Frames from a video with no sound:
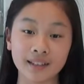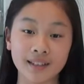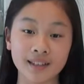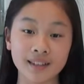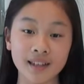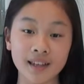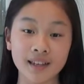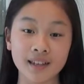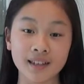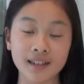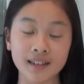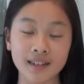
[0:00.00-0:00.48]
this
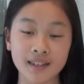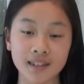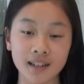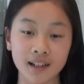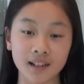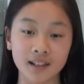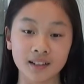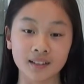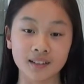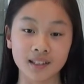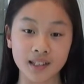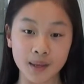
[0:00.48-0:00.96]
is
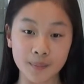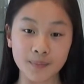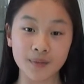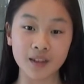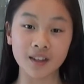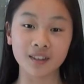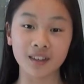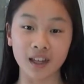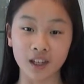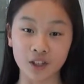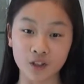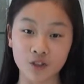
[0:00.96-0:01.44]

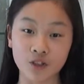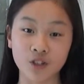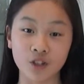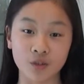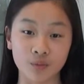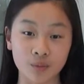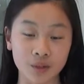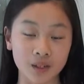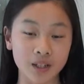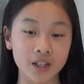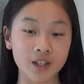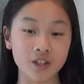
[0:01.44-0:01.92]
something that you should
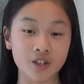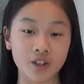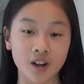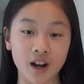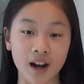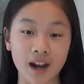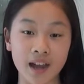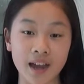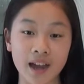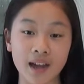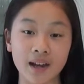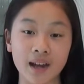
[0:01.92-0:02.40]
really
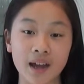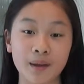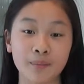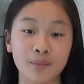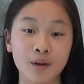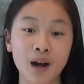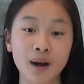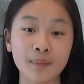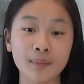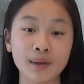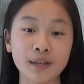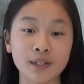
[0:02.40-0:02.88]
try, and I
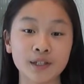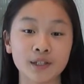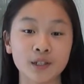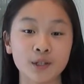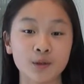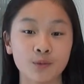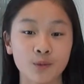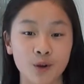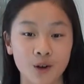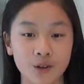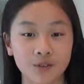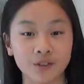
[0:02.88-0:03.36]
promise you
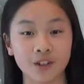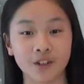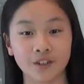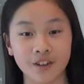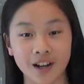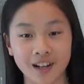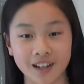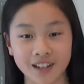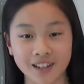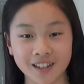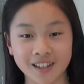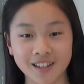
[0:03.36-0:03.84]
won't
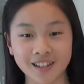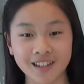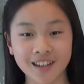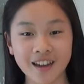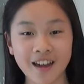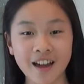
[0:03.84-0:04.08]
regret it.